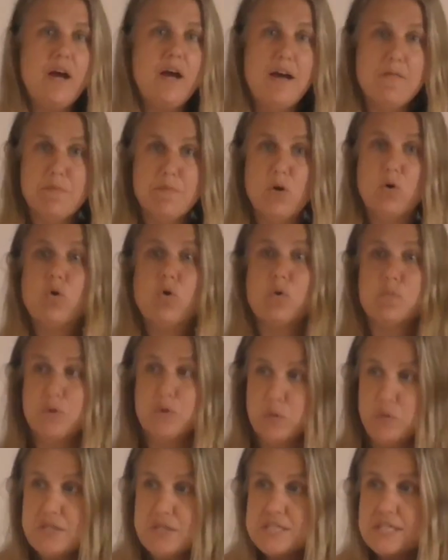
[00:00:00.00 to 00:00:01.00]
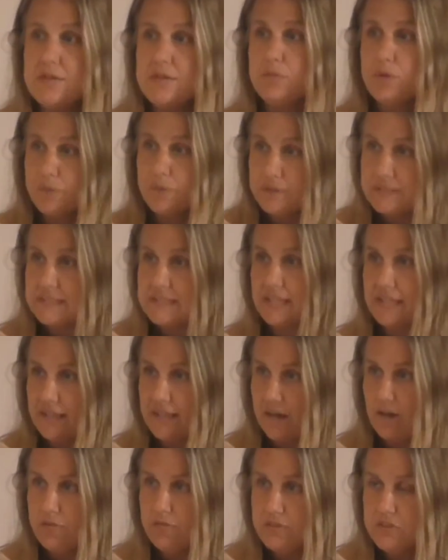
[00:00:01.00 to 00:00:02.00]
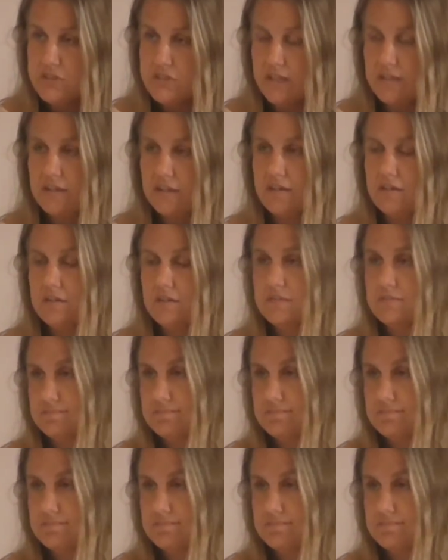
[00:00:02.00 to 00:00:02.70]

I have my own community where we take care of each other.